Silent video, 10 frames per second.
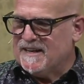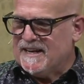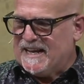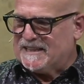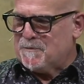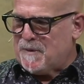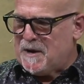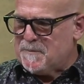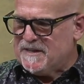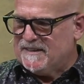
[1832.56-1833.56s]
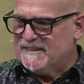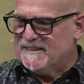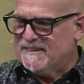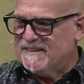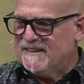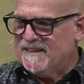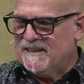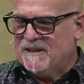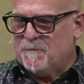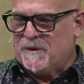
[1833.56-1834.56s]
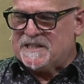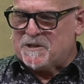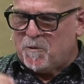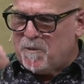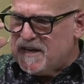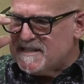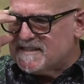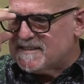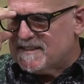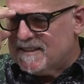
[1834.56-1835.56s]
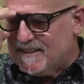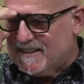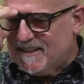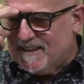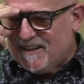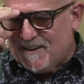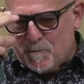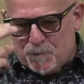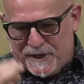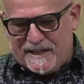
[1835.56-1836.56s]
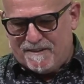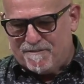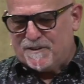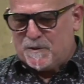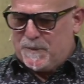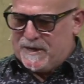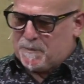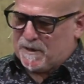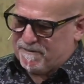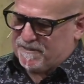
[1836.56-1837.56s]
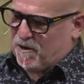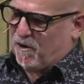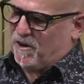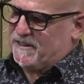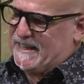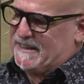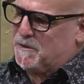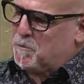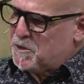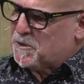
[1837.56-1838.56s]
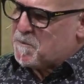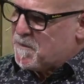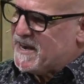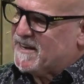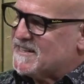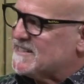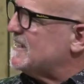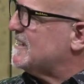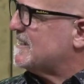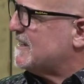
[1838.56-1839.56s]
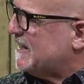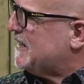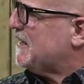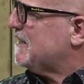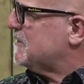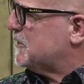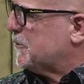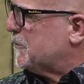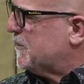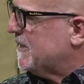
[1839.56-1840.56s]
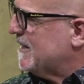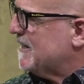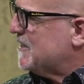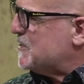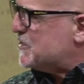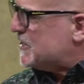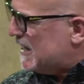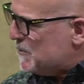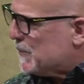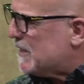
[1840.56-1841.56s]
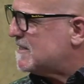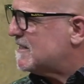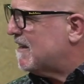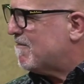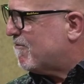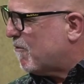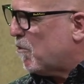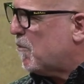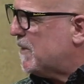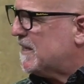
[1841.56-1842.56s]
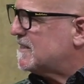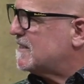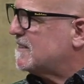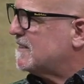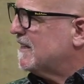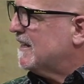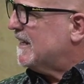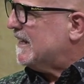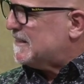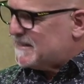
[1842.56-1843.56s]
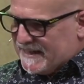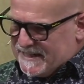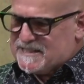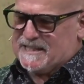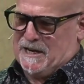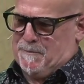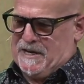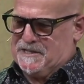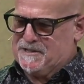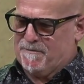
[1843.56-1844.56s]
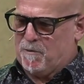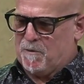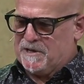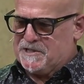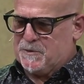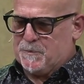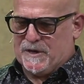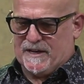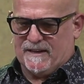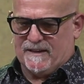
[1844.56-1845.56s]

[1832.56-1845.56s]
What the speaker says: at the moment, but it's always been for the people of God that the world around us is seeking to shape us and form us into its image of what we should be.